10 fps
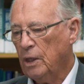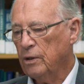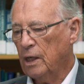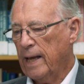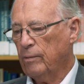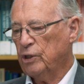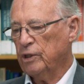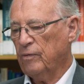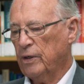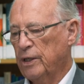The language
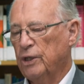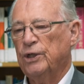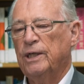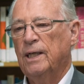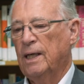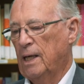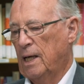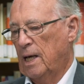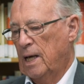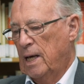of the liturgy
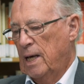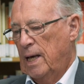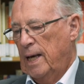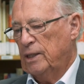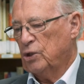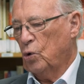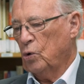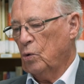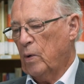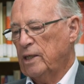is
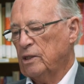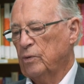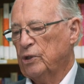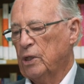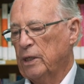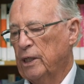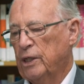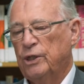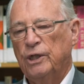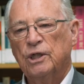all the ways in which the
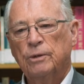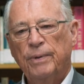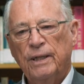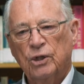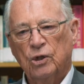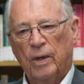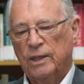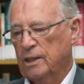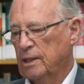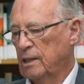liturgy speaks to
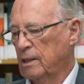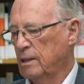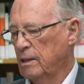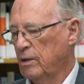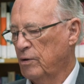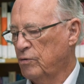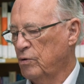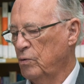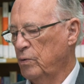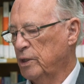us
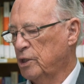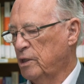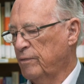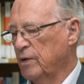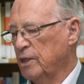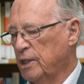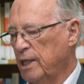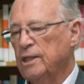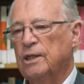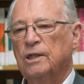through its different
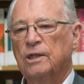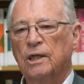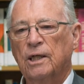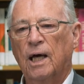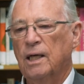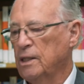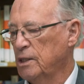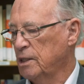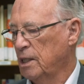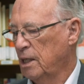seasons and
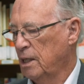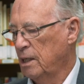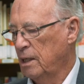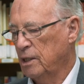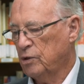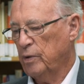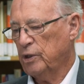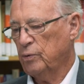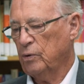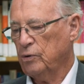colours, its
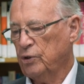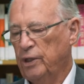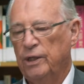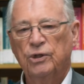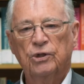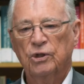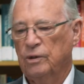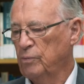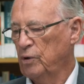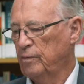rituals,
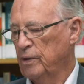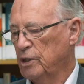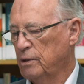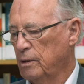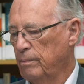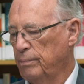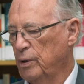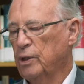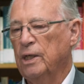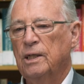gestures, movements,
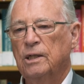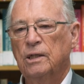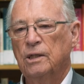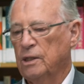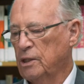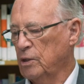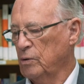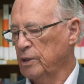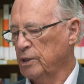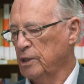beauty,
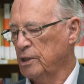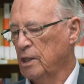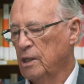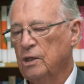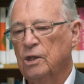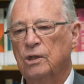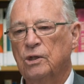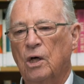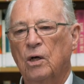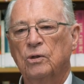stillnesses,
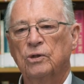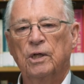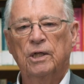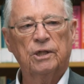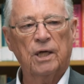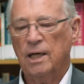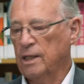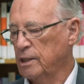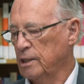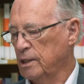songs and
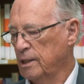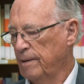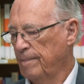silences.